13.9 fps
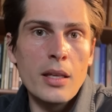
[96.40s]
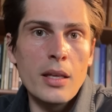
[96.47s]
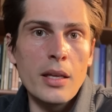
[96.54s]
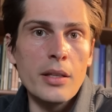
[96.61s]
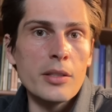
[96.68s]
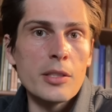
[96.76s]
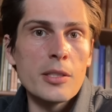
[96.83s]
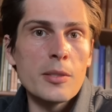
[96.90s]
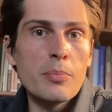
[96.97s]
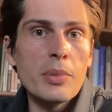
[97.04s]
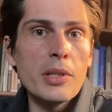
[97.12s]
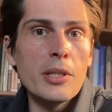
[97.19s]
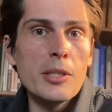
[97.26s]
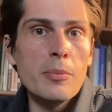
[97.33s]
And it
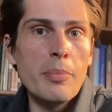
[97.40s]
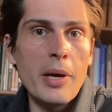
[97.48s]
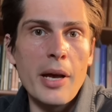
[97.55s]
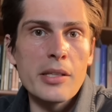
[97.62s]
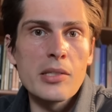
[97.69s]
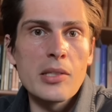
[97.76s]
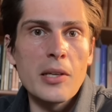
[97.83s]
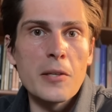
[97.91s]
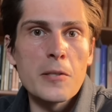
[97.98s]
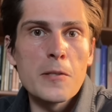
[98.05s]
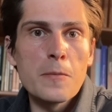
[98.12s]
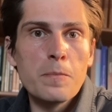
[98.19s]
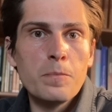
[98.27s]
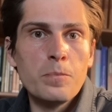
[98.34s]
speeds past
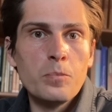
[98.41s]
us.